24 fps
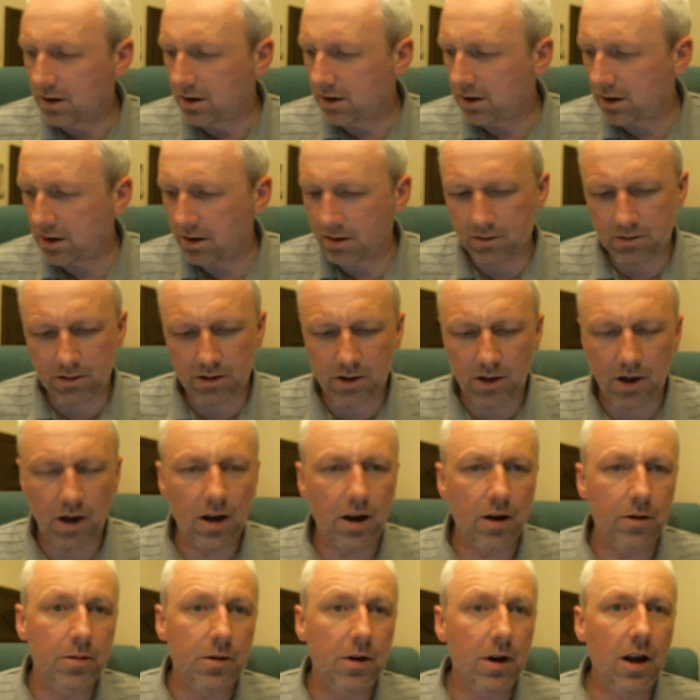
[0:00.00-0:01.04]

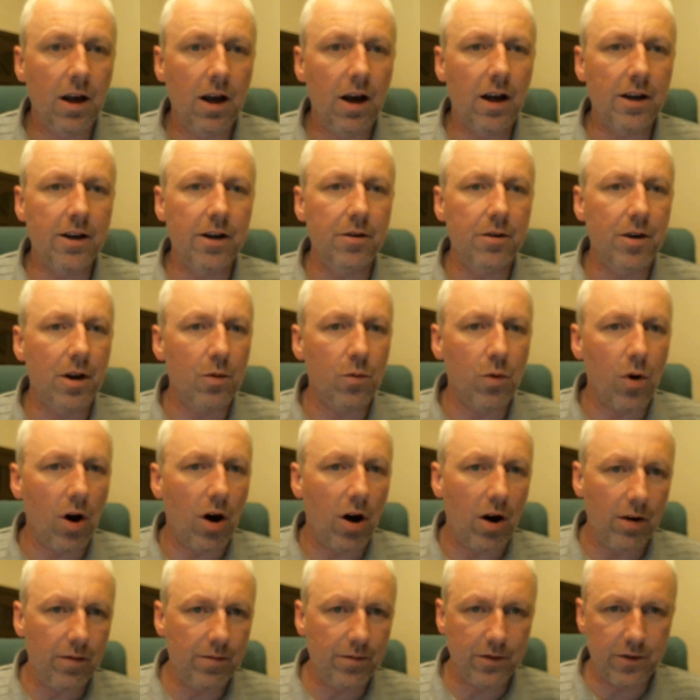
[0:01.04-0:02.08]
I don't know what
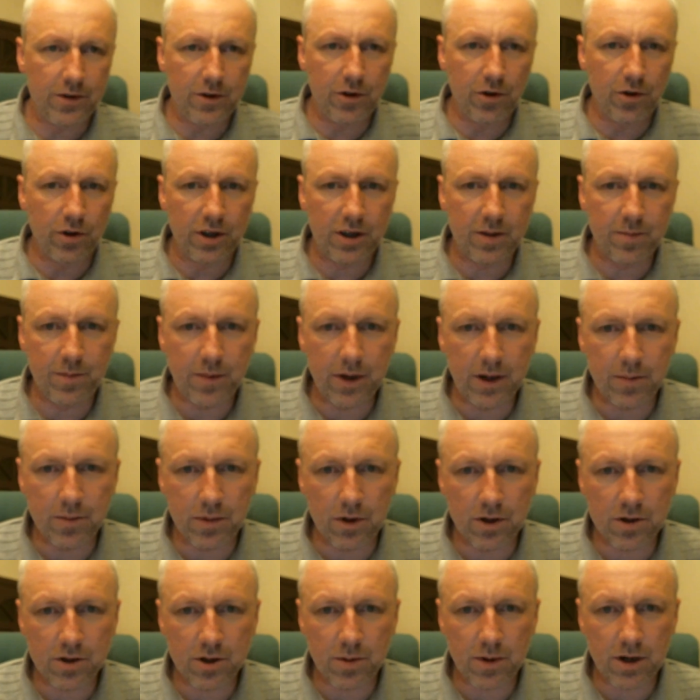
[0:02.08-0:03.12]
the other people,
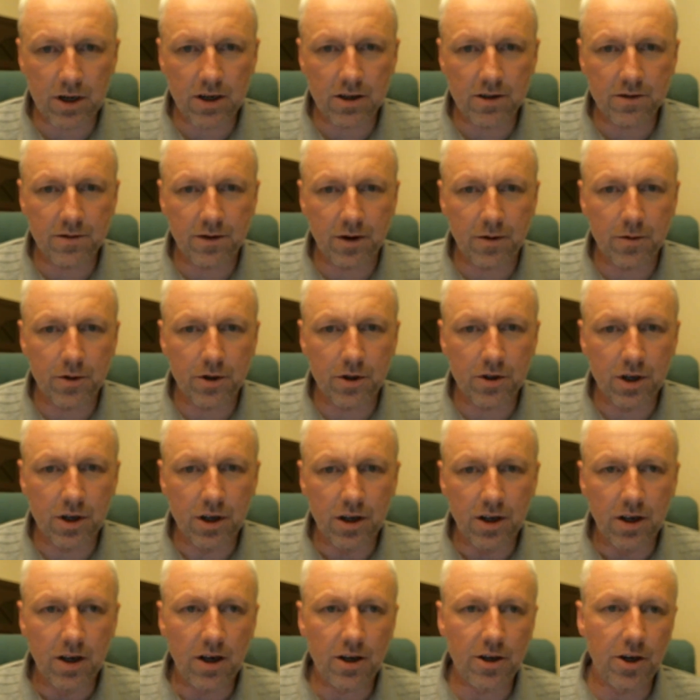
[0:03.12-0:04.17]
let's go back into focus.
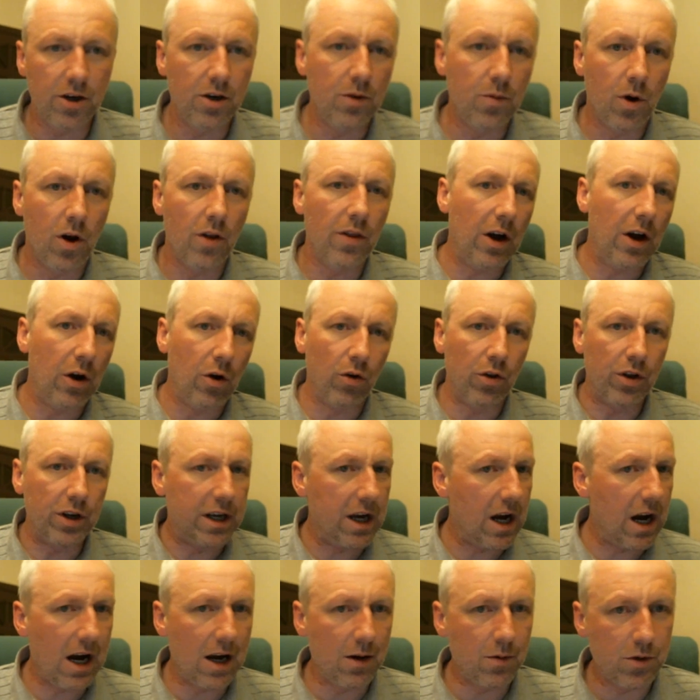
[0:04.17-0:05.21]
I don't know what that other
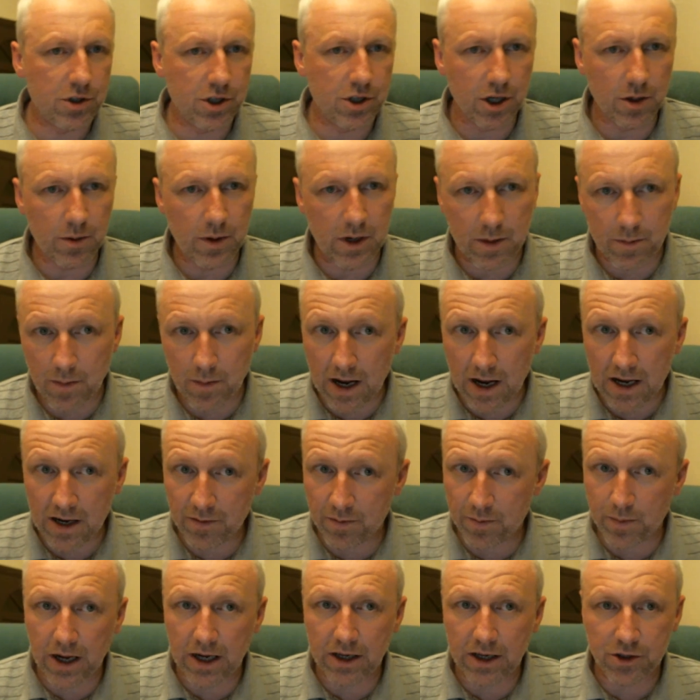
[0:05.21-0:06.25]
guy was doing. He may
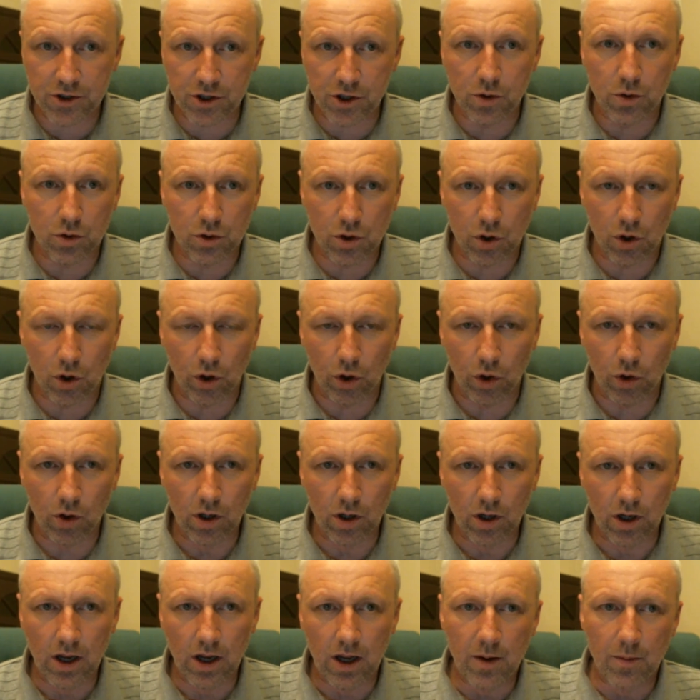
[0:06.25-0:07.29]
have picked dual coil,
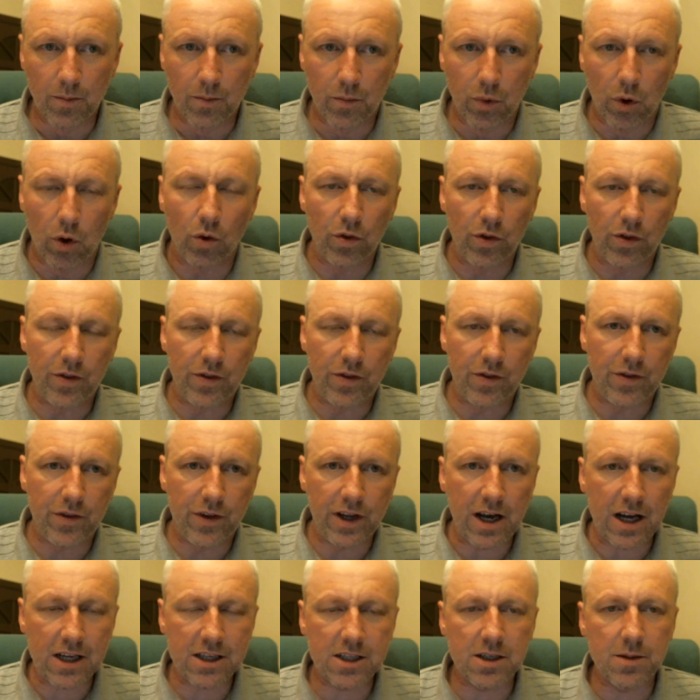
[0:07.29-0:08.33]
but the
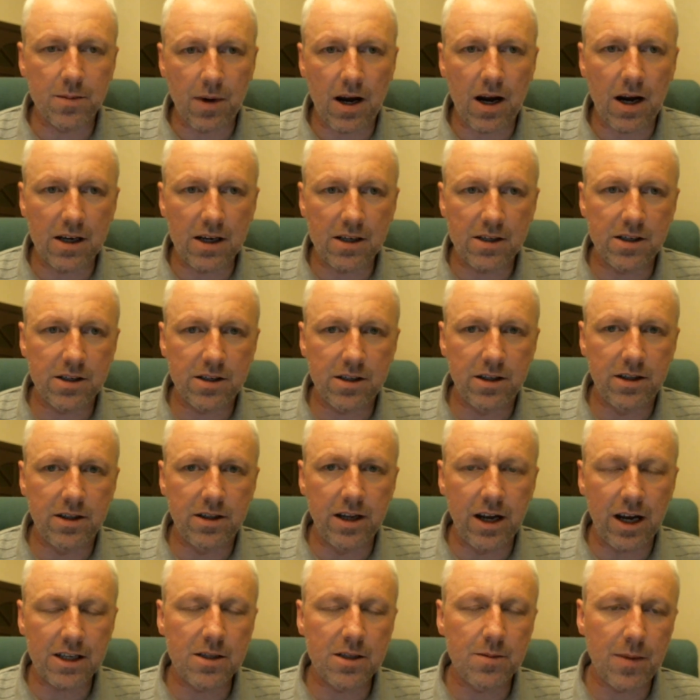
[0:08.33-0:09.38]

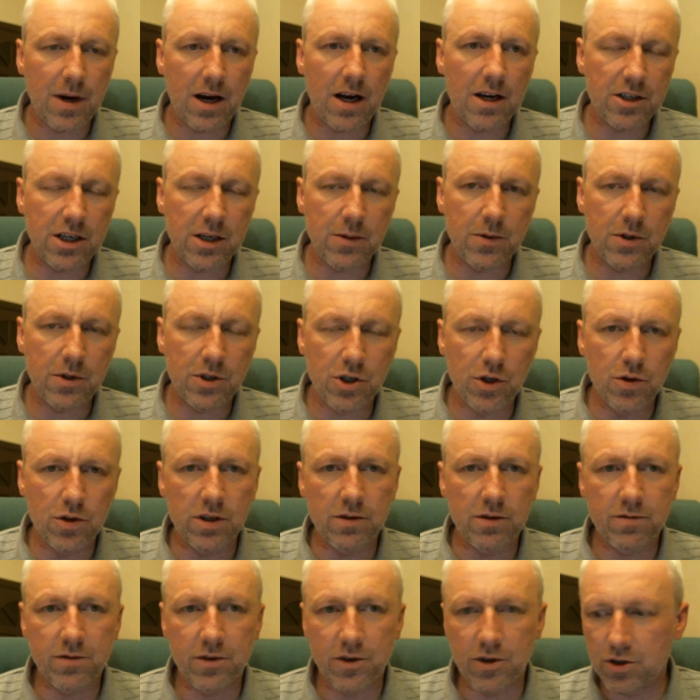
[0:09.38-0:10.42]
atomizer he was
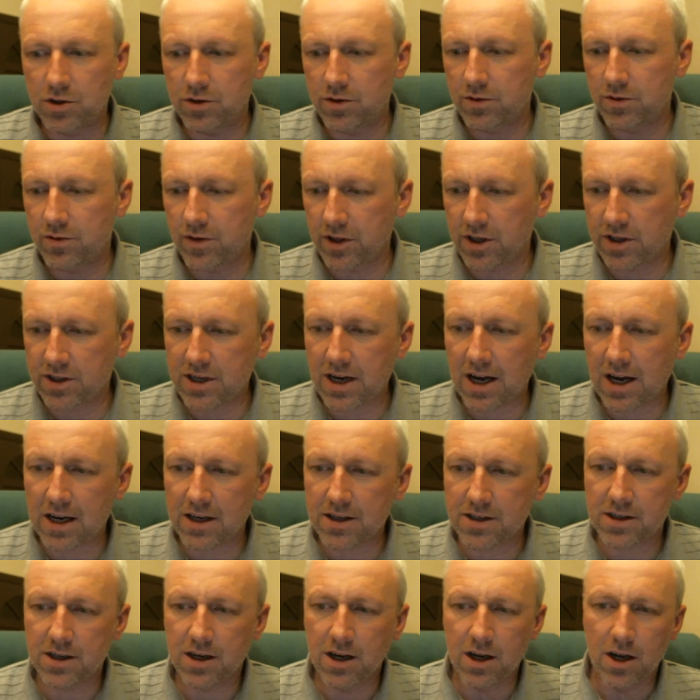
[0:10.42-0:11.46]
using for the
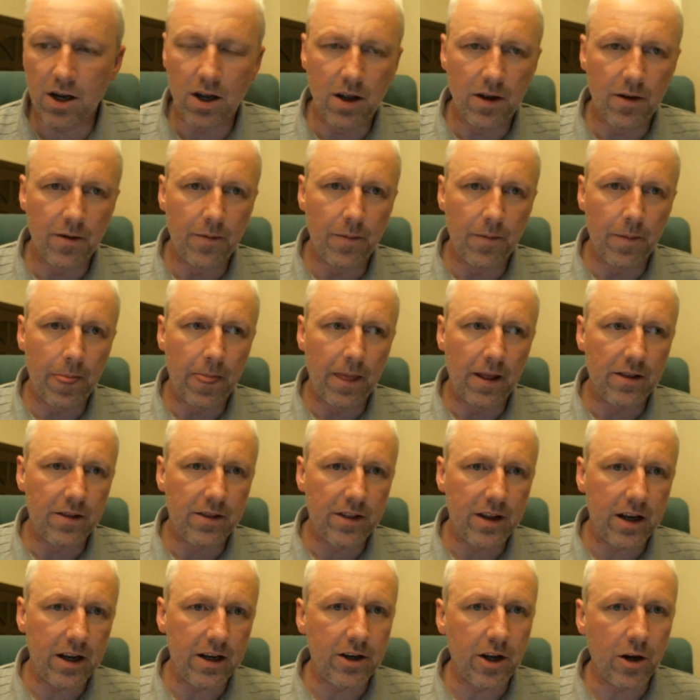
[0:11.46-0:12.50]
test,
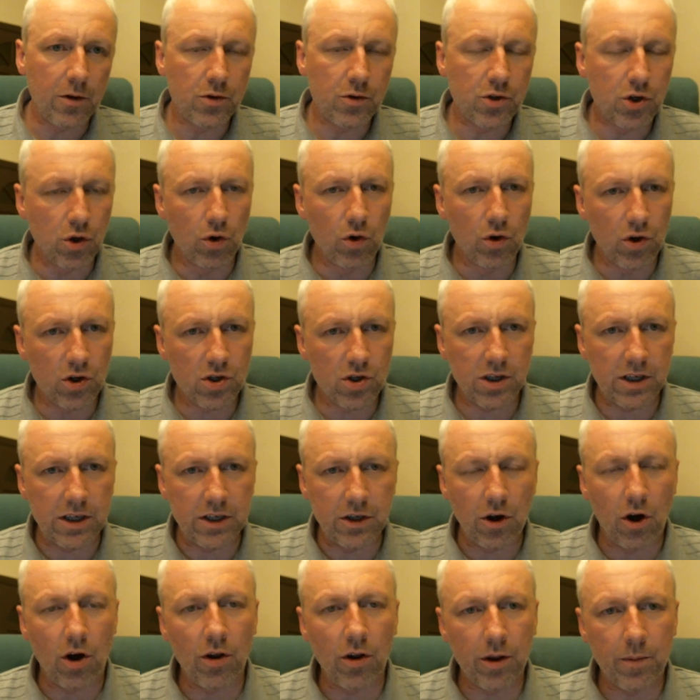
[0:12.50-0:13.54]
they're notoriously
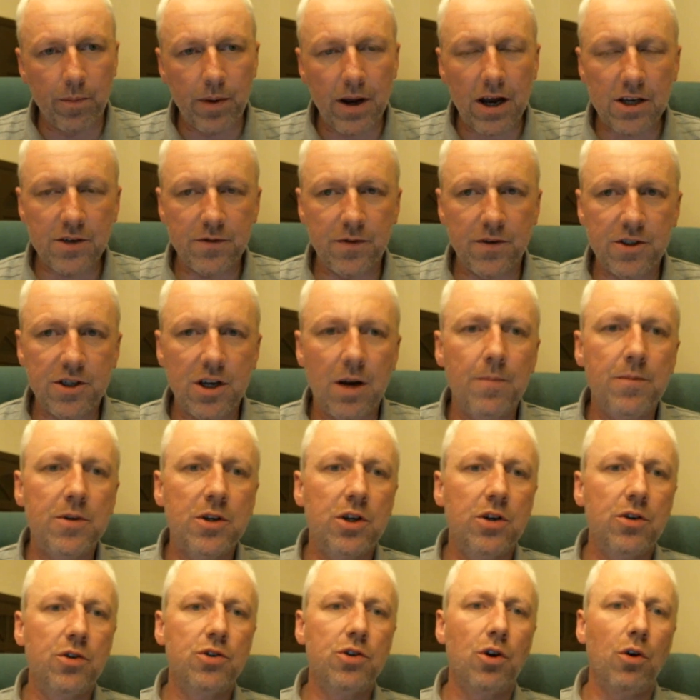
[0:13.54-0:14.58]
not the best for temperature
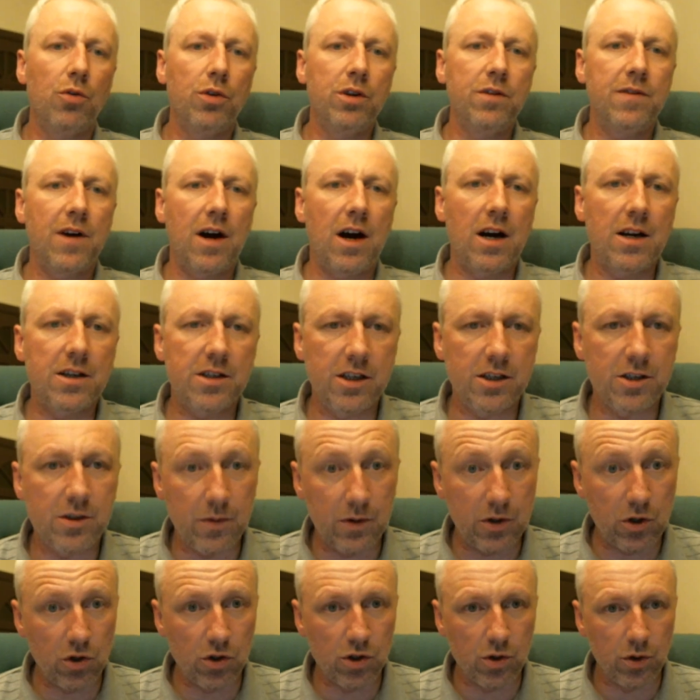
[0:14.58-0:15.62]
control devices
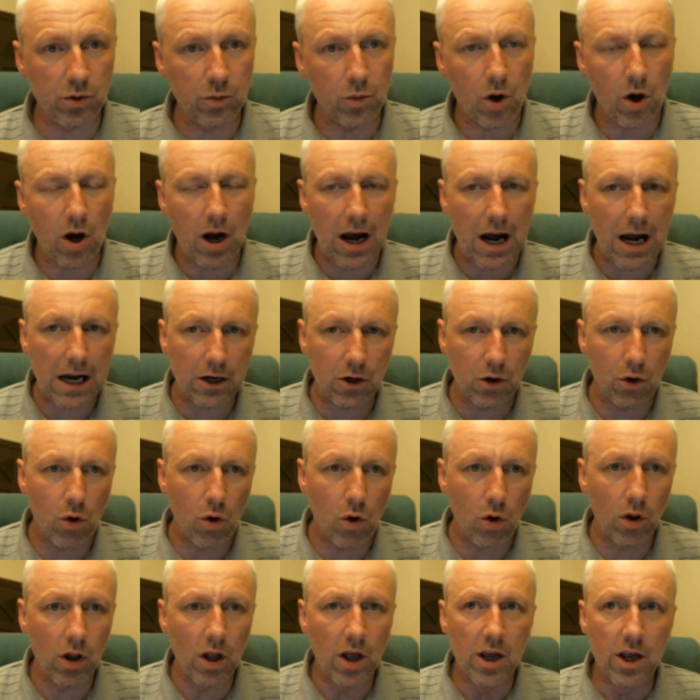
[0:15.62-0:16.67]
because of what I
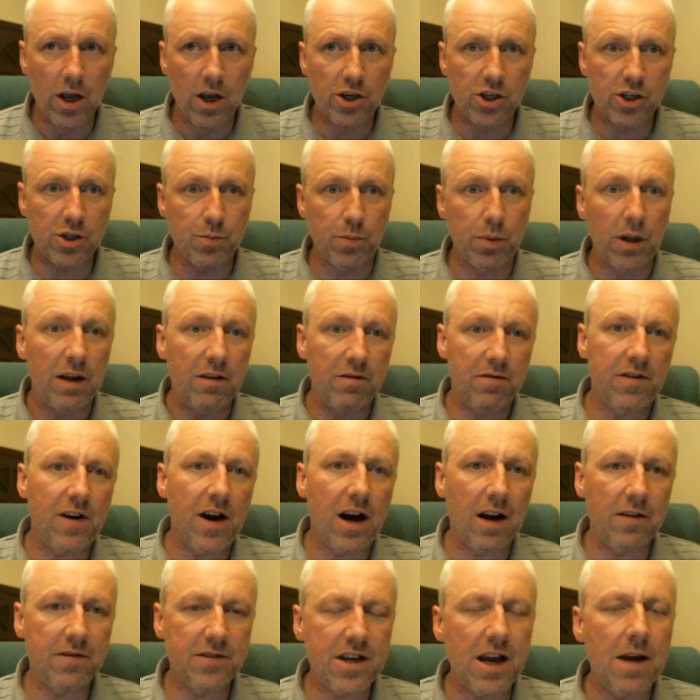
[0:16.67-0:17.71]
call split
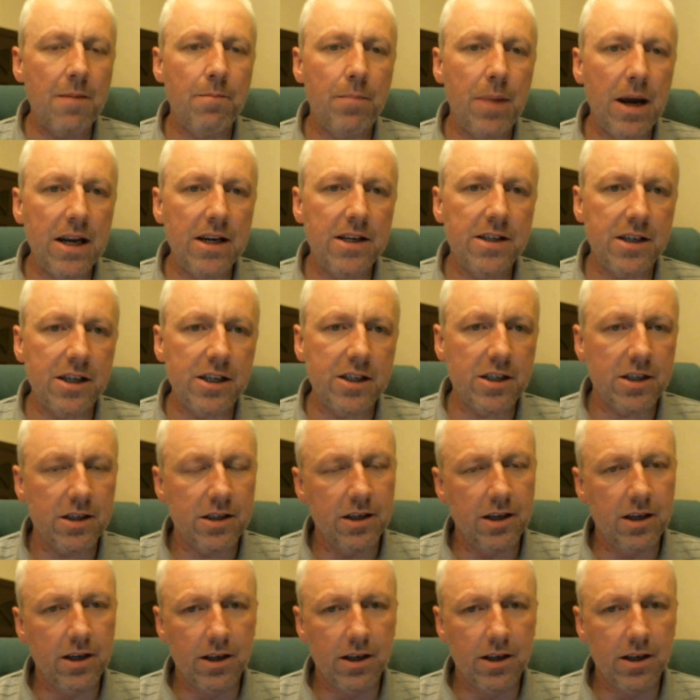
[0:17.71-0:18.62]
510 bases.